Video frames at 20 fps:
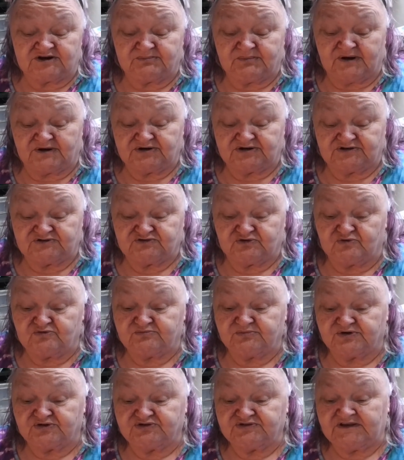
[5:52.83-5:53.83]
about his own
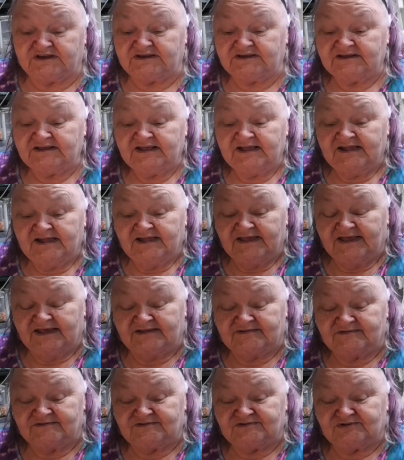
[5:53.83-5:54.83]
birthday.
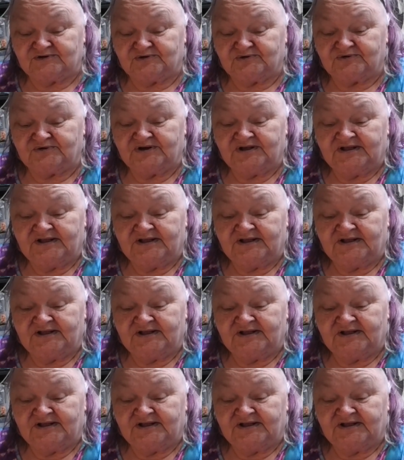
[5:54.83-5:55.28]
And so,